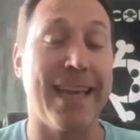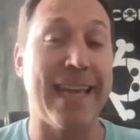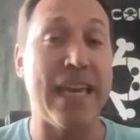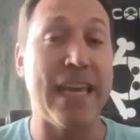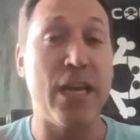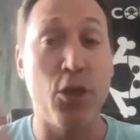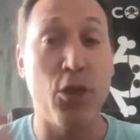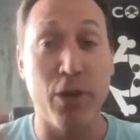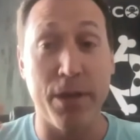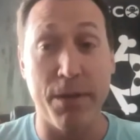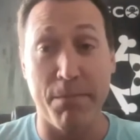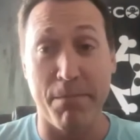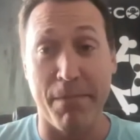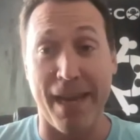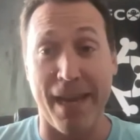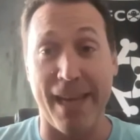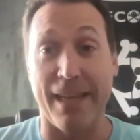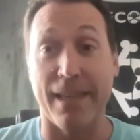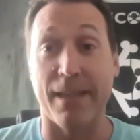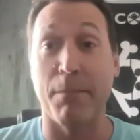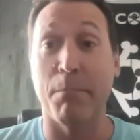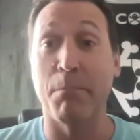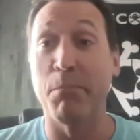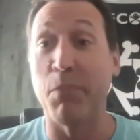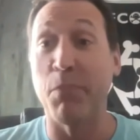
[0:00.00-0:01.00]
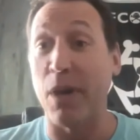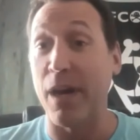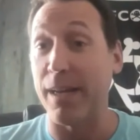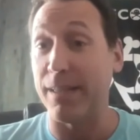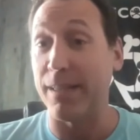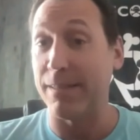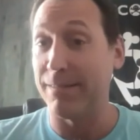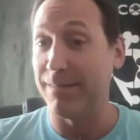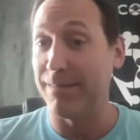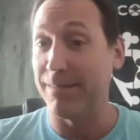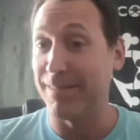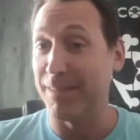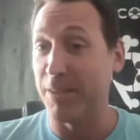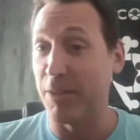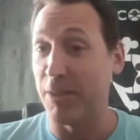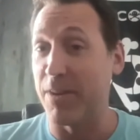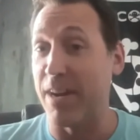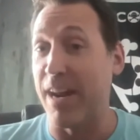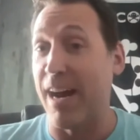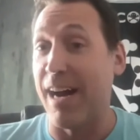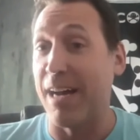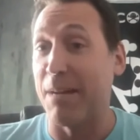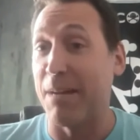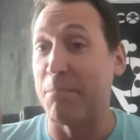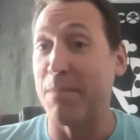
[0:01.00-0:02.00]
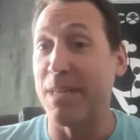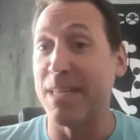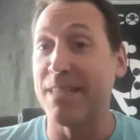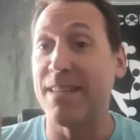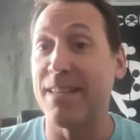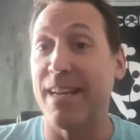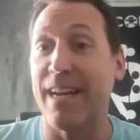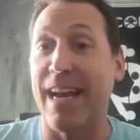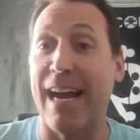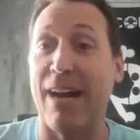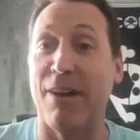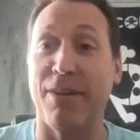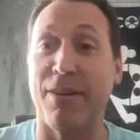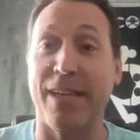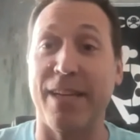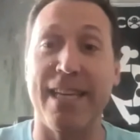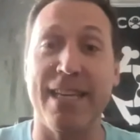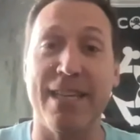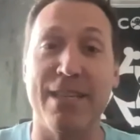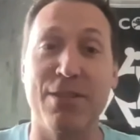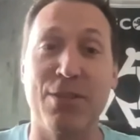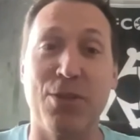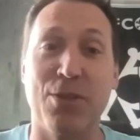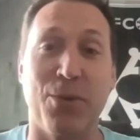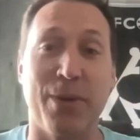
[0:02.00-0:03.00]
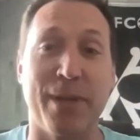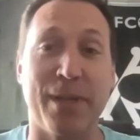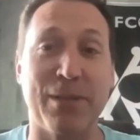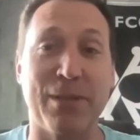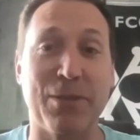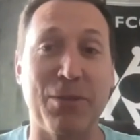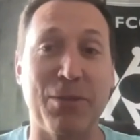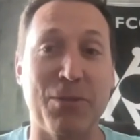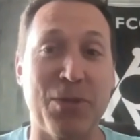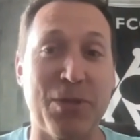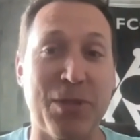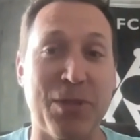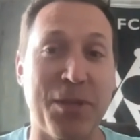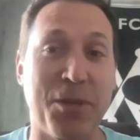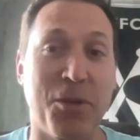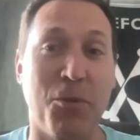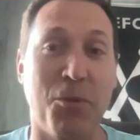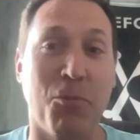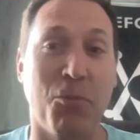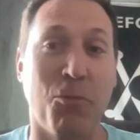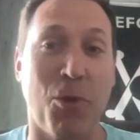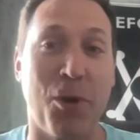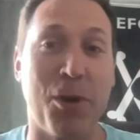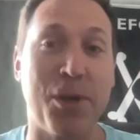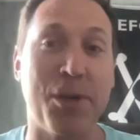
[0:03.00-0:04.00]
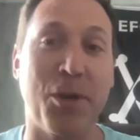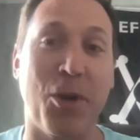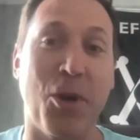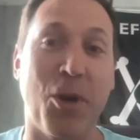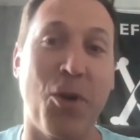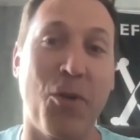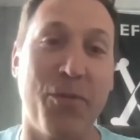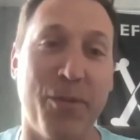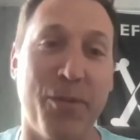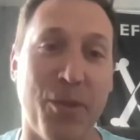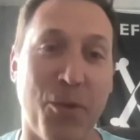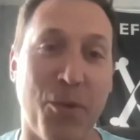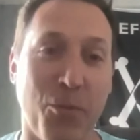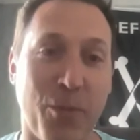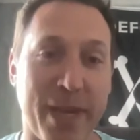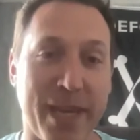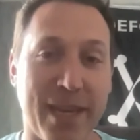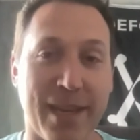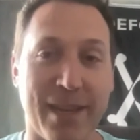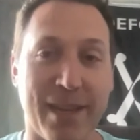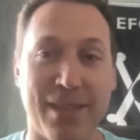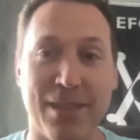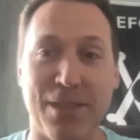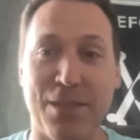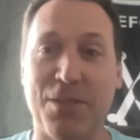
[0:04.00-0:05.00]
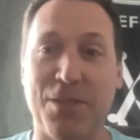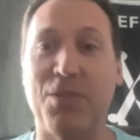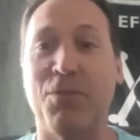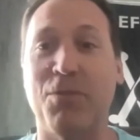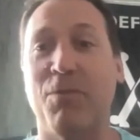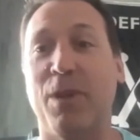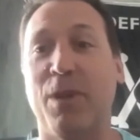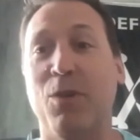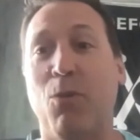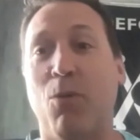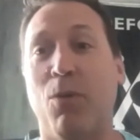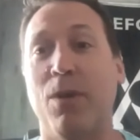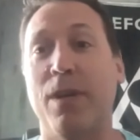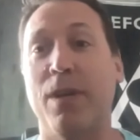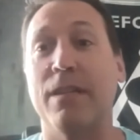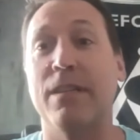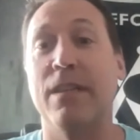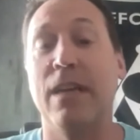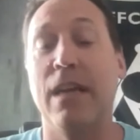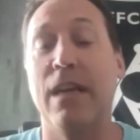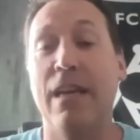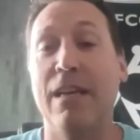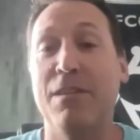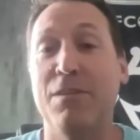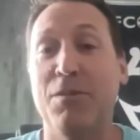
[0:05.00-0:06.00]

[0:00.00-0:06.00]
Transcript: he couldn't make it, but you're not missing out. He is going to still work over the weekend to record it.